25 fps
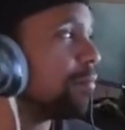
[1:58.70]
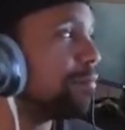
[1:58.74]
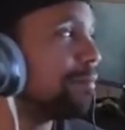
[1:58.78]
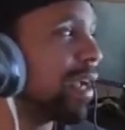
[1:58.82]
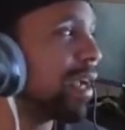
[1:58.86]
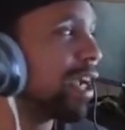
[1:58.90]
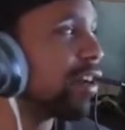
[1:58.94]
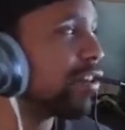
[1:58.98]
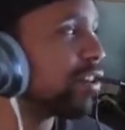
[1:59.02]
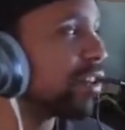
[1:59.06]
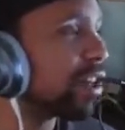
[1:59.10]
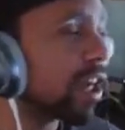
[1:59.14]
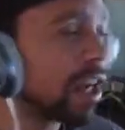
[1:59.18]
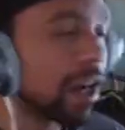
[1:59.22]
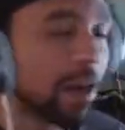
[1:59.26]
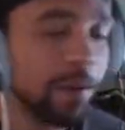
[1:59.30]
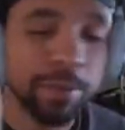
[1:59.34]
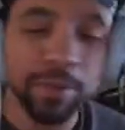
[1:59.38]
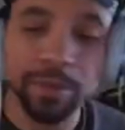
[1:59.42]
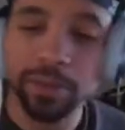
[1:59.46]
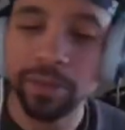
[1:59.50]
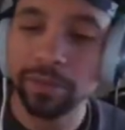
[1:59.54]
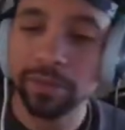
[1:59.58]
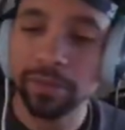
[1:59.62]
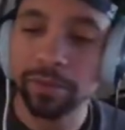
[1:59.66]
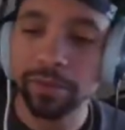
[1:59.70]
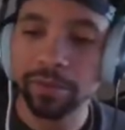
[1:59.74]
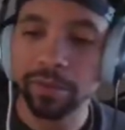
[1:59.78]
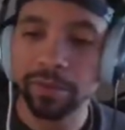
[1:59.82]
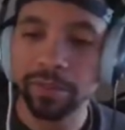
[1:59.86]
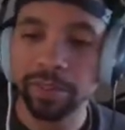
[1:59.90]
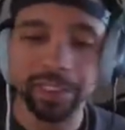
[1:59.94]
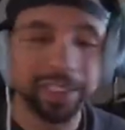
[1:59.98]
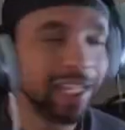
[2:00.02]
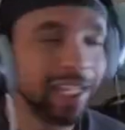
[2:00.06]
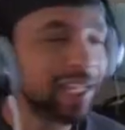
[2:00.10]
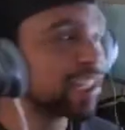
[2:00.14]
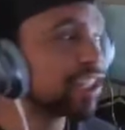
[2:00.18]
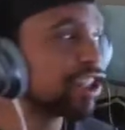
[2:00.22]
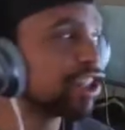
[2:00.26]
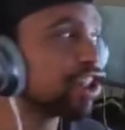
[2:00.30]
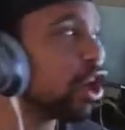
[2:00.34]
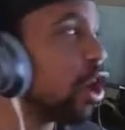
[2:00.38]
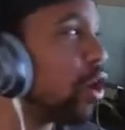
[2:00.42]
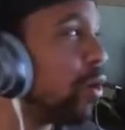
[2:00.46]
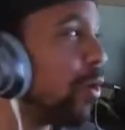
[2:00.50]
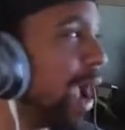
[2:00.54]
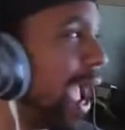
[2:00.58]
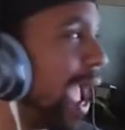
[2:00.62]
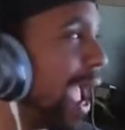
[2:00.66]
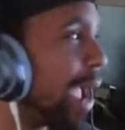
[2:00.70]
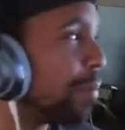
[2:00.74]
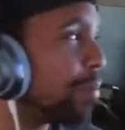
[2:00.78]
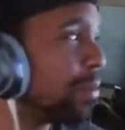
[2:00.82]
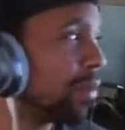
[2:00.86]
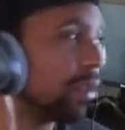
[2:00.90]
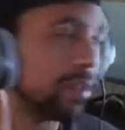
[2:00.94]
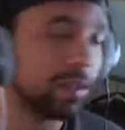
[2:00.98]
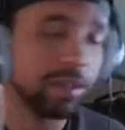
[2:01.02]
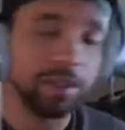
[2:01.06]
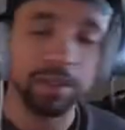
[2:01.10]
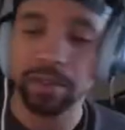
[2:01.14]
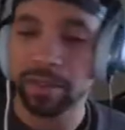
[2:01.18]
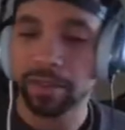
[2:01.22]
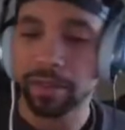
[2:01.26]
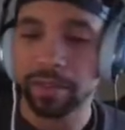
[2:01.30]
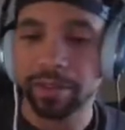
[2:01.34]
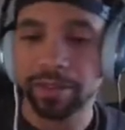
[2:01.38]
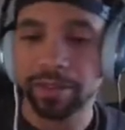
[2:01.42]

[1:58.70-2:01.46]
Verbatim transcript: married couple. Are complete They so happy. Money today I'm